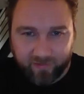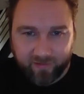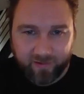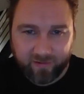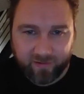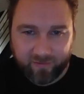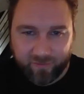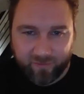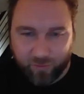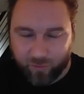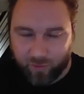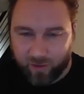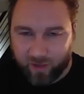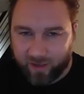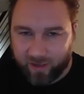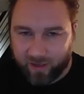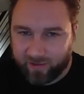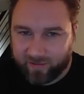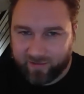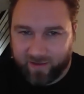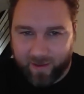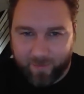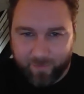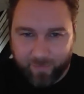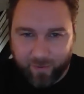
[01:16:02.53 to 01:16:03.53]
It's not like a
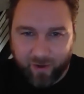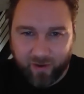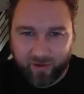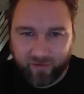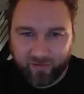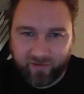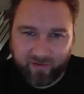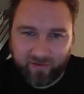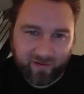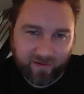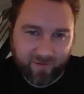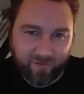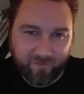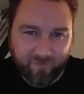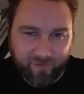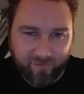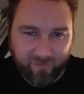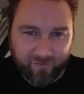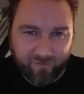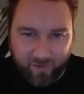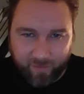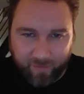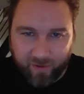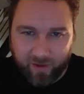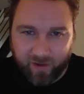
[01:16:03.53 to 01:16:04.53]
10-person, it's like a
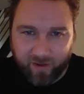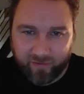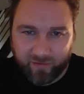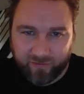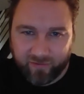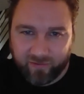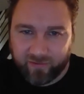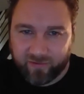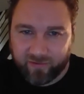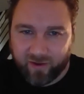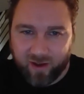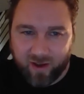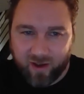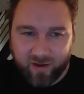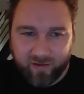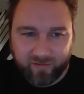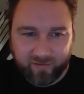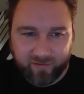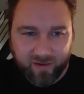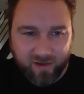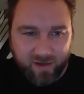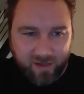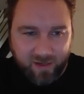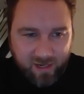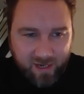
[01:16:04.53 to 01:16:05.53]
50-person size
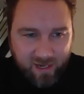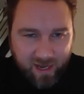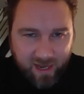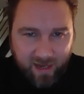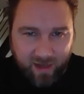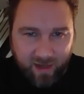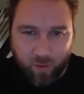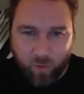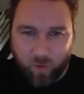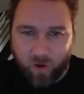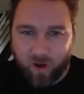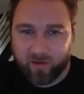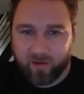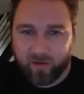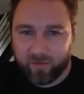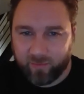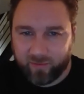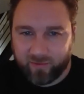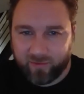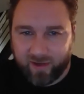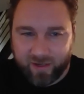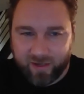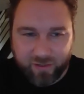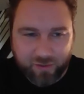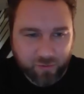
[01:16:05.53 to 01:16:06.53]
and quite a
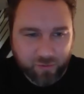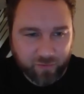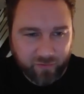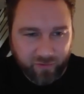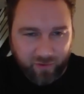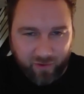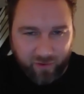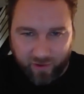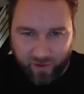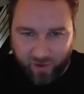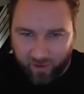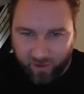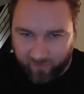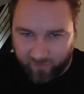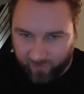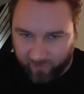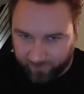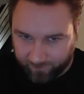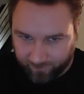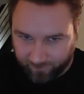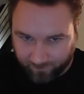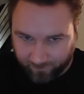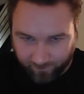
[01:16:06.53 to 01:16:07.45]
substantial turnover.